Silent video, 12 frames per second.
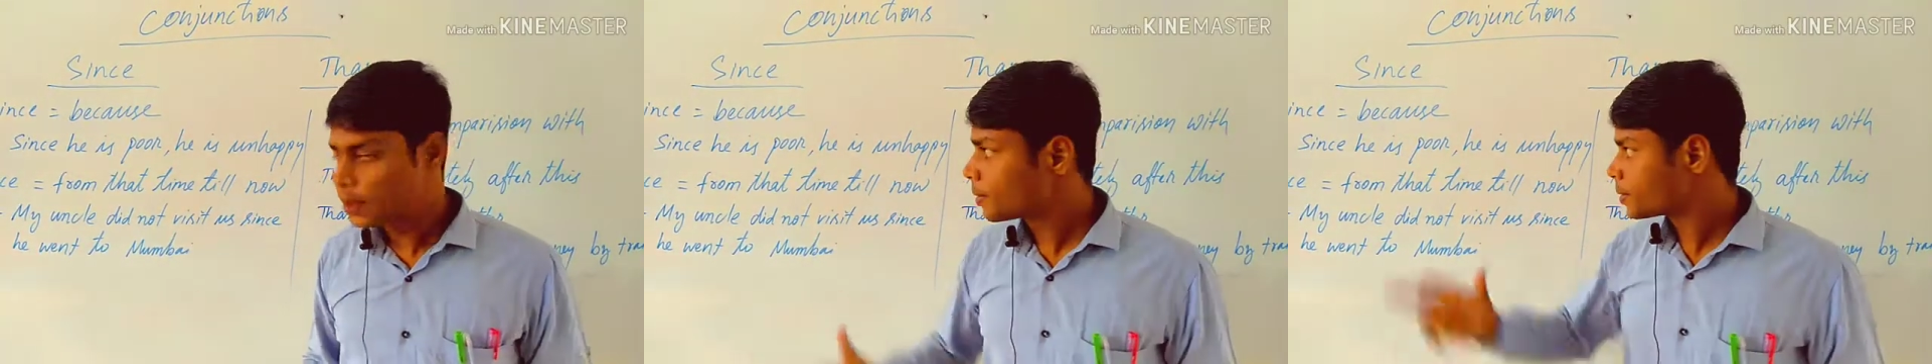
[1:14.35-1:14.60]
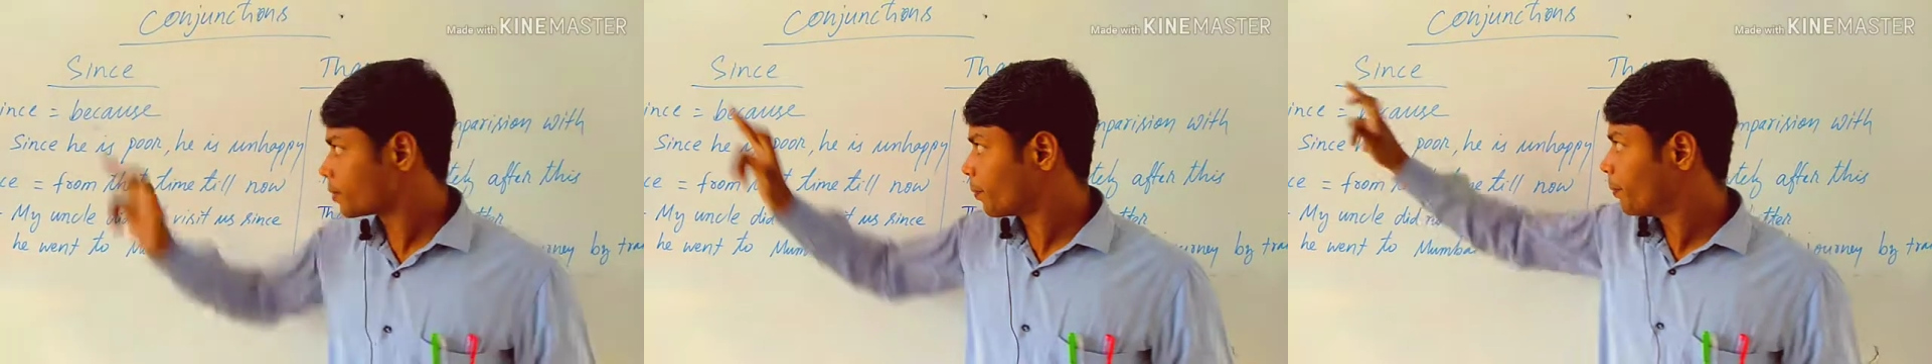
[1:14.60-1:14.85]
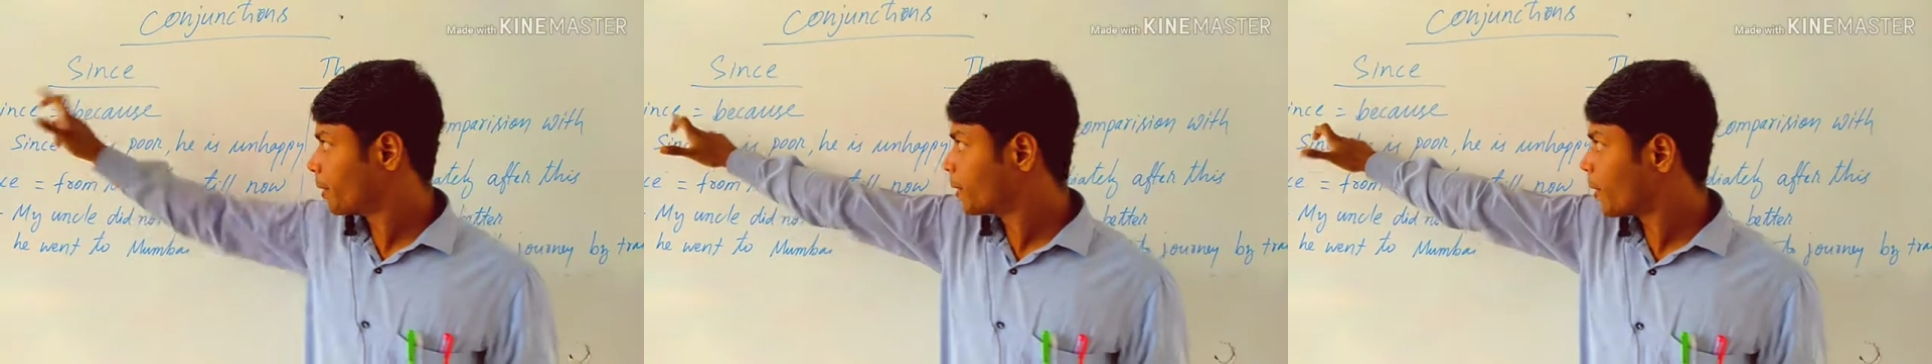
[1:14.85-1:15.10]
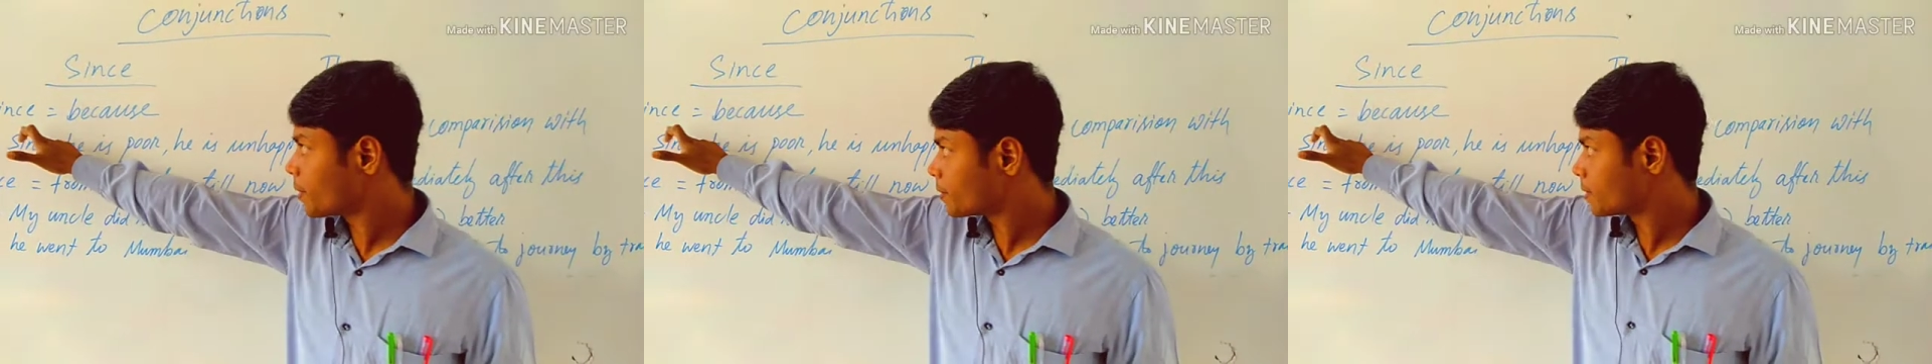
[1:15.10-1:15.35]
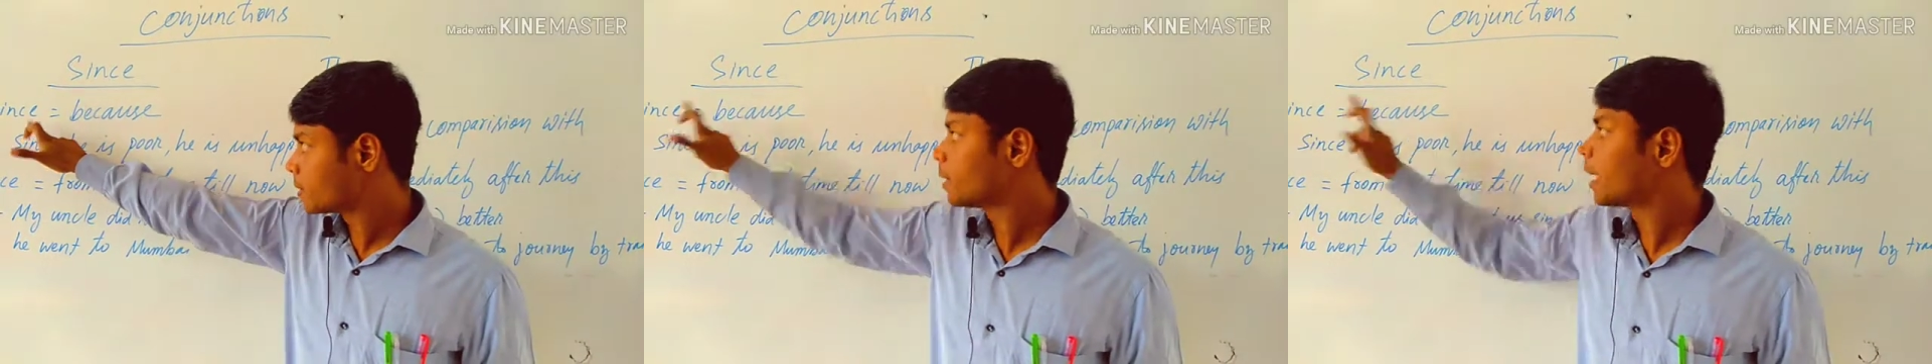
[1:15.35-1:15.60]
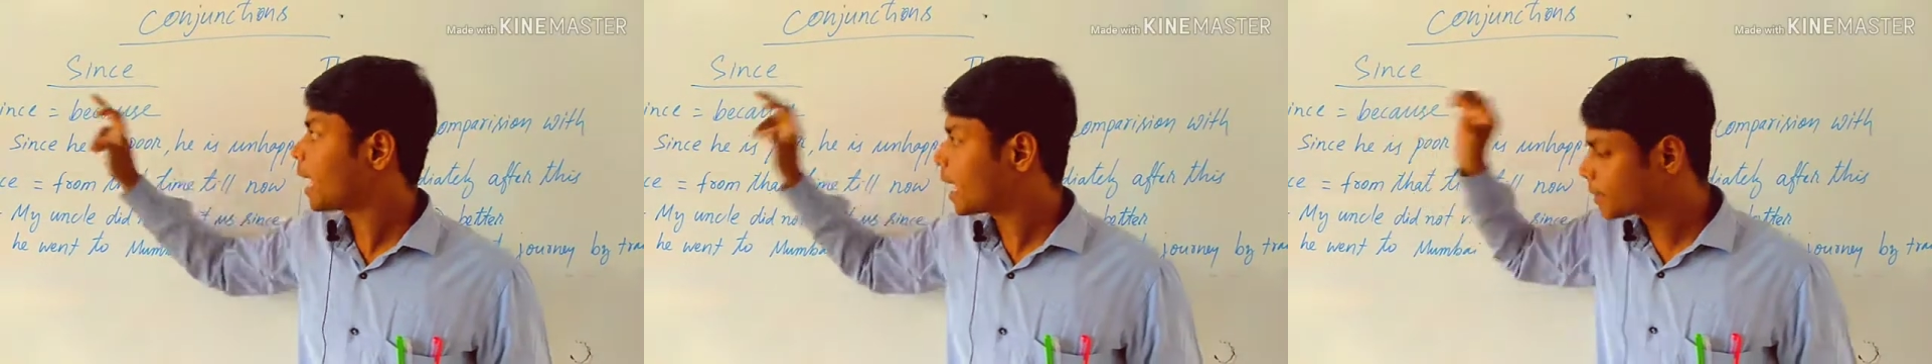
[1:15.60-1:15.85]
So because
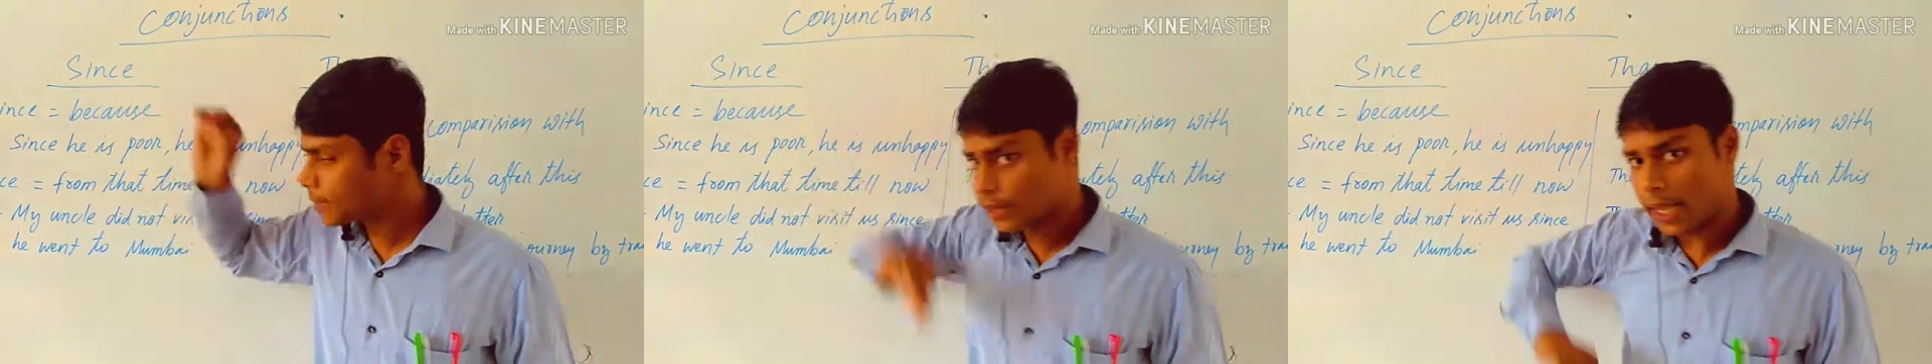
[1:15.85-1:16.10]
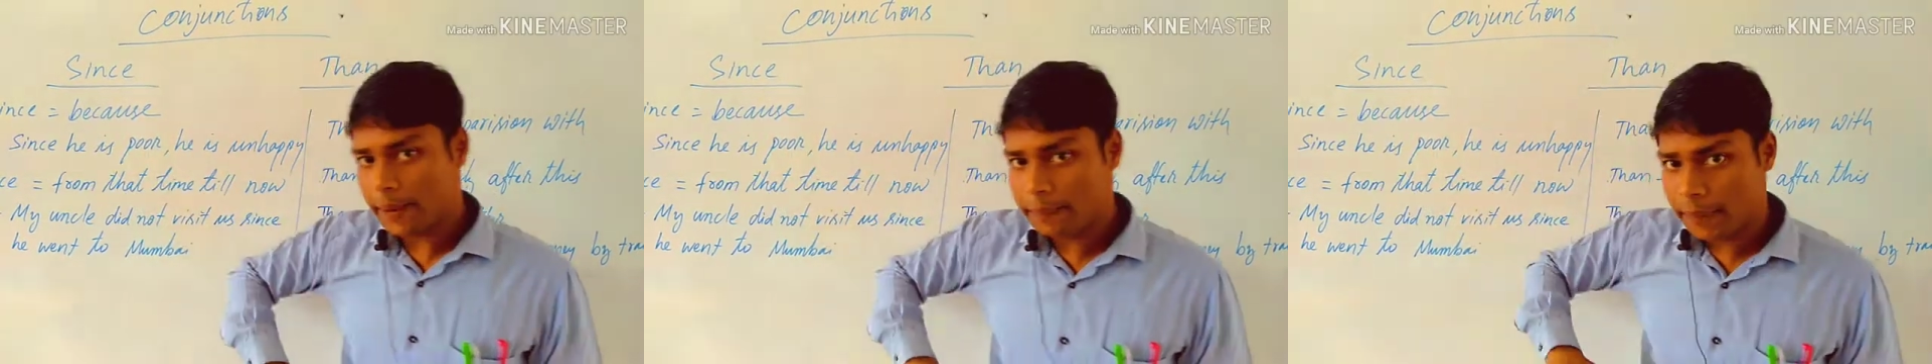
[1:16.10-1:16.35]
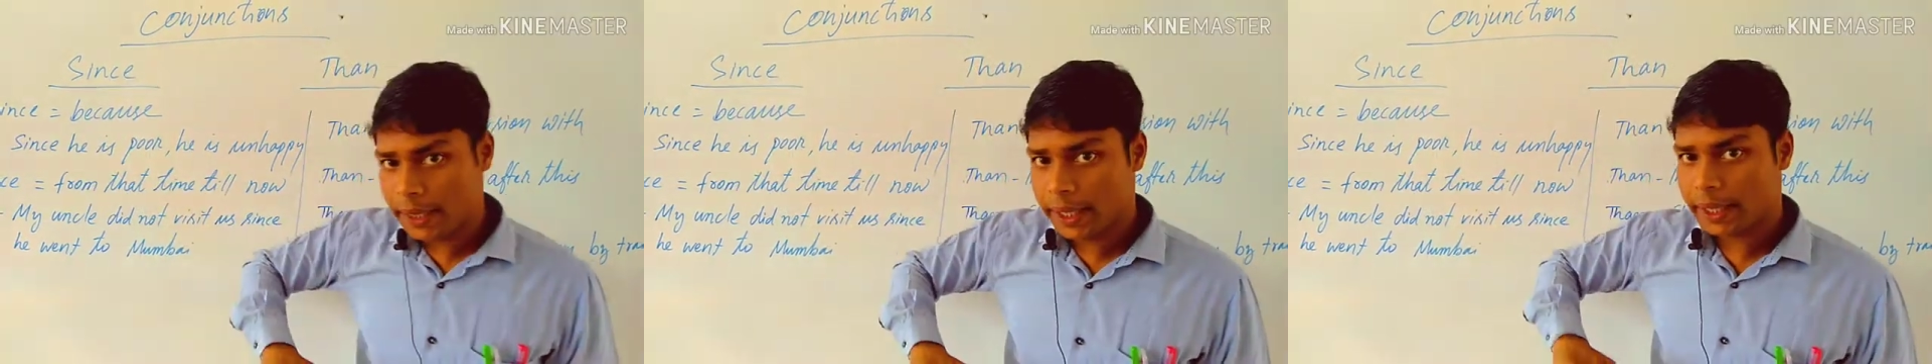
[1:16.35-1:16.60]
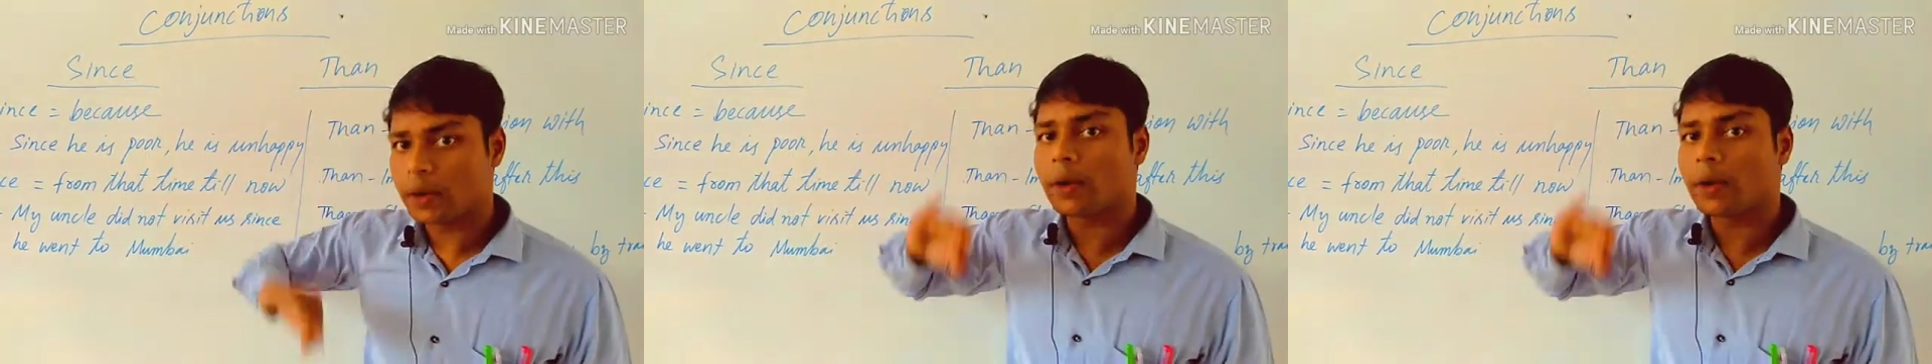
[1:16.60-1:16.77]
has the same meaning